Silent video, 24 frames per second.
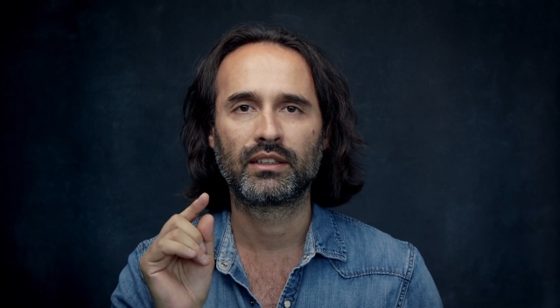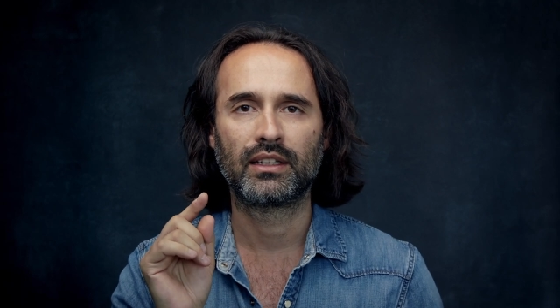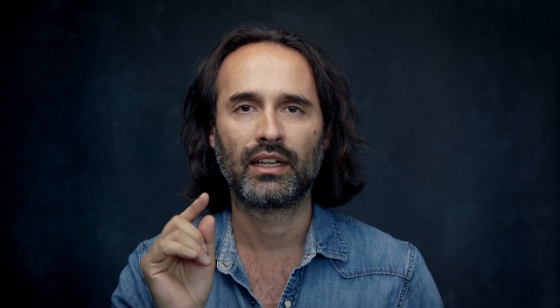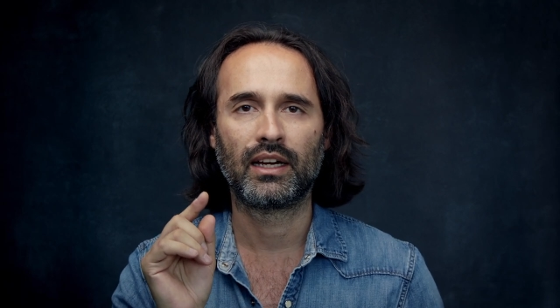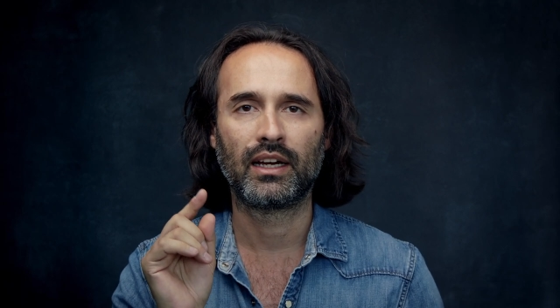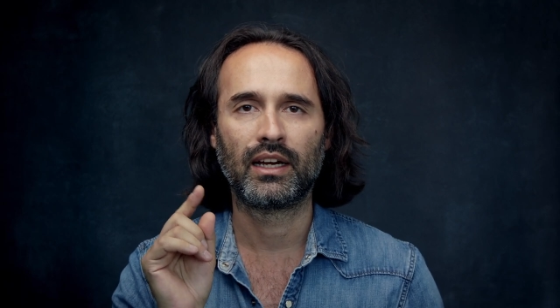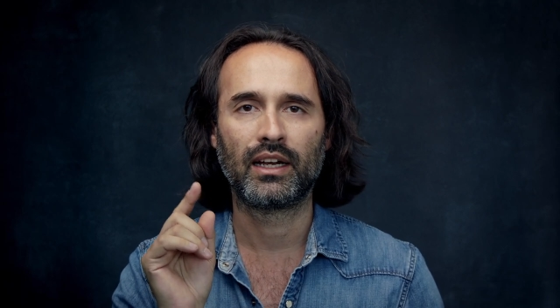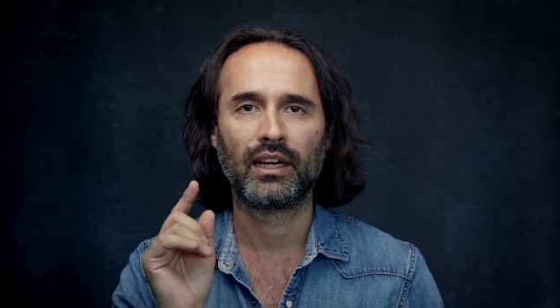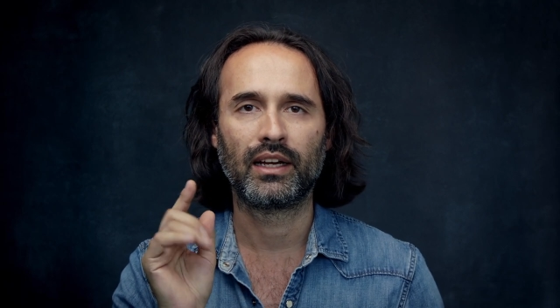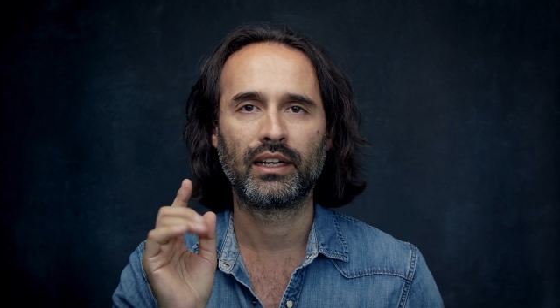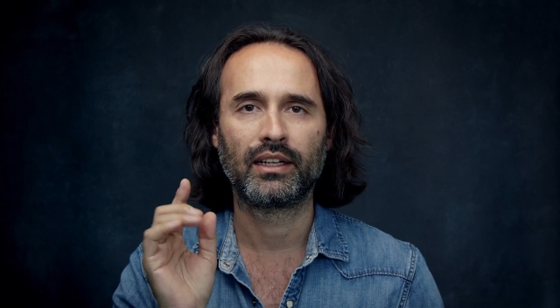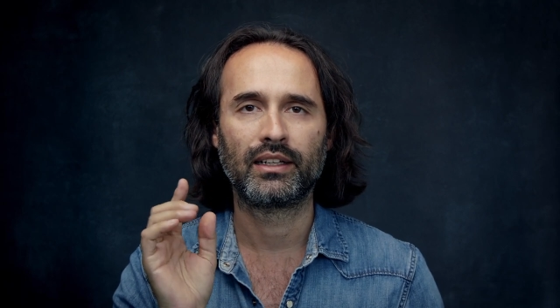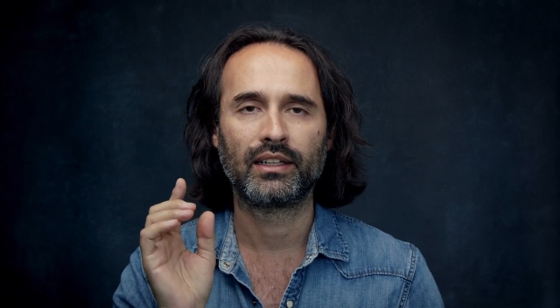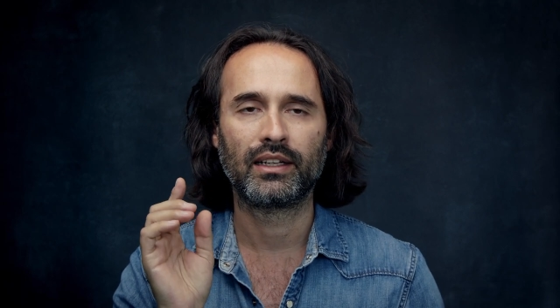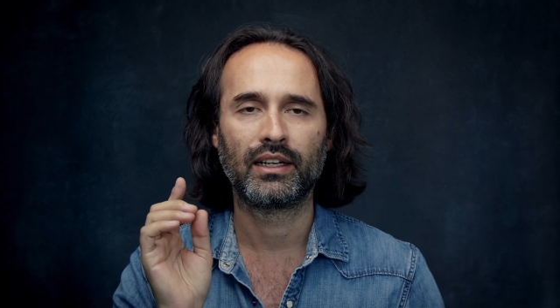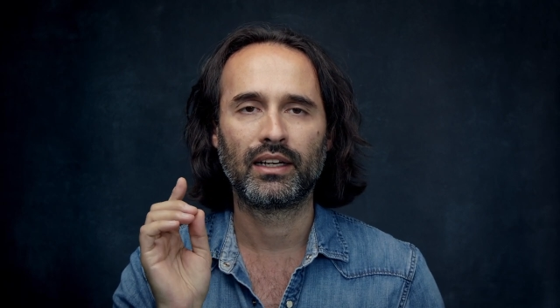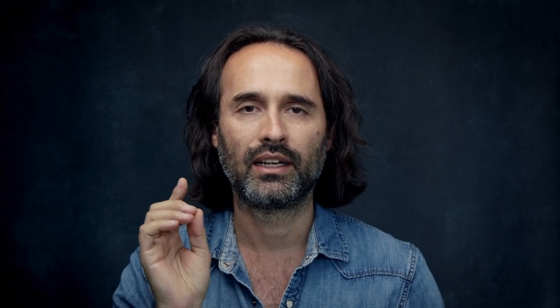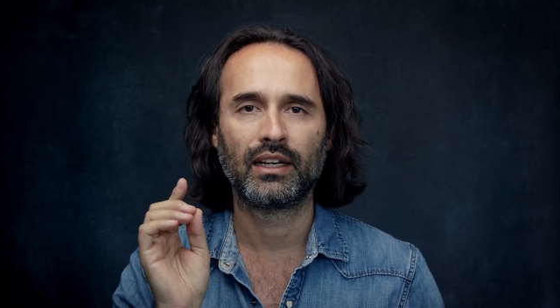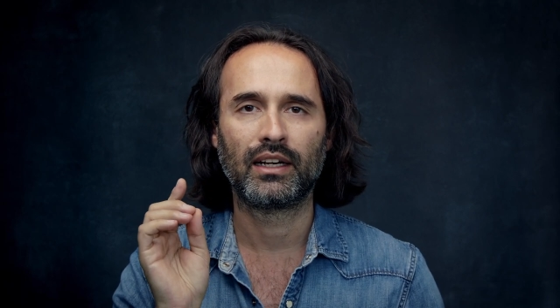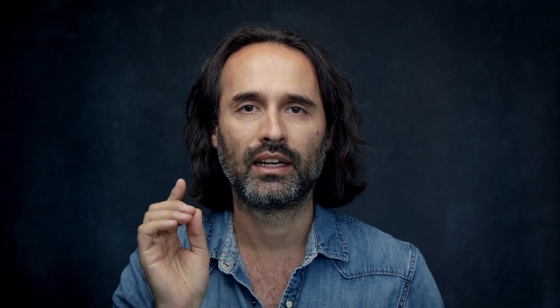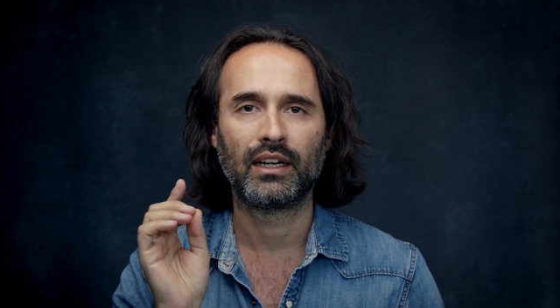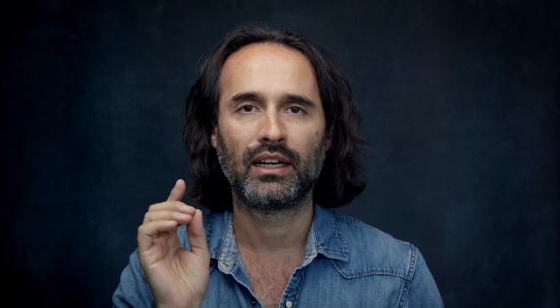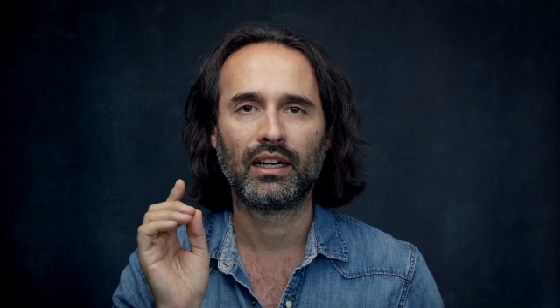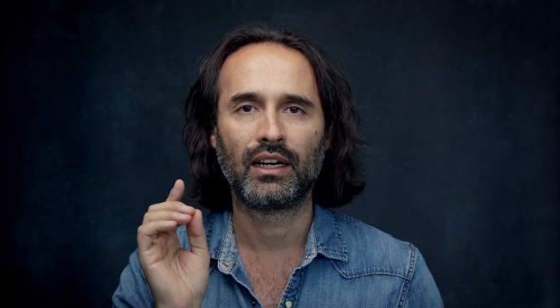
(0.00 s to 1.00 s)
that
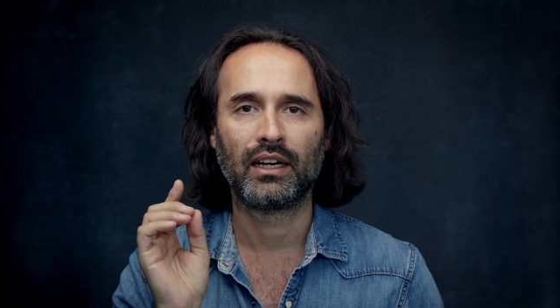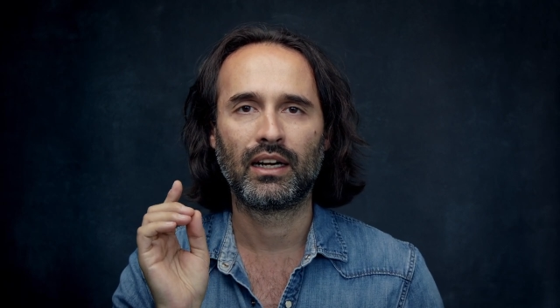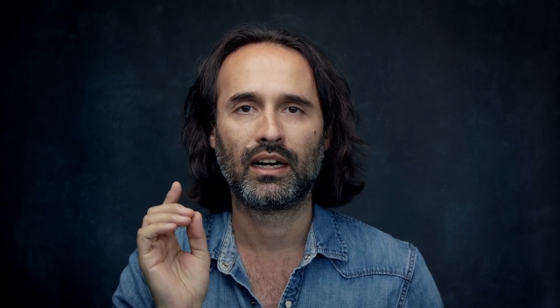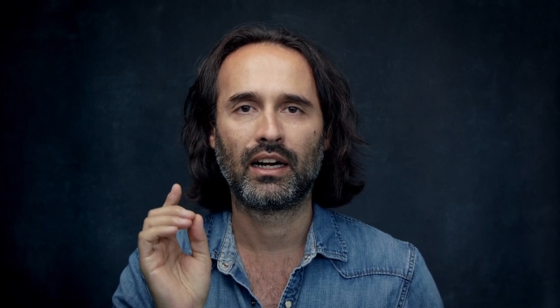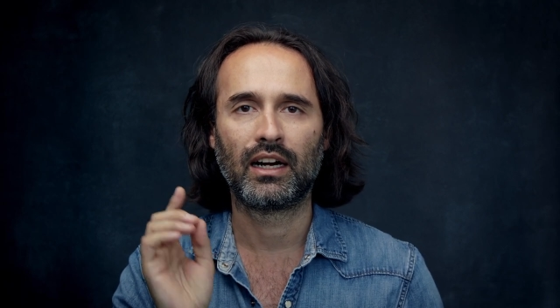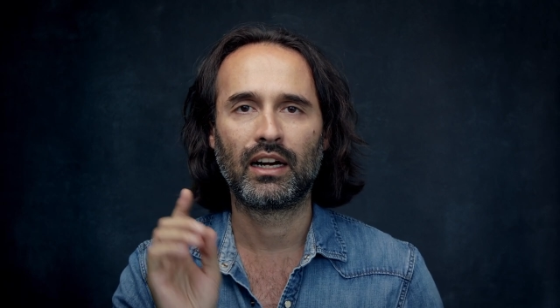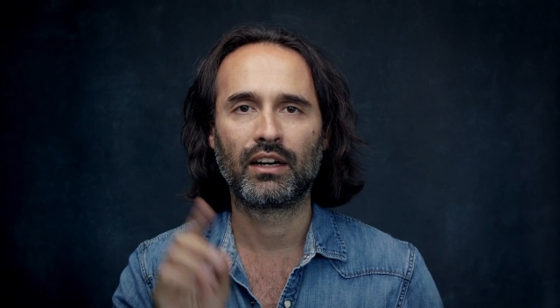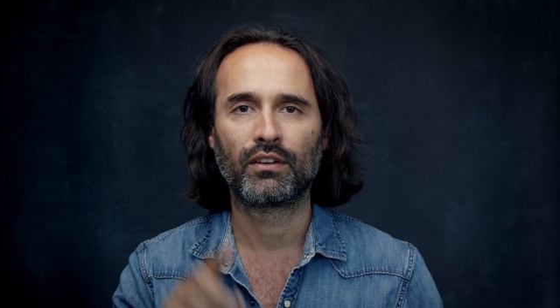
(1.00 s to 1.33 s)
uh,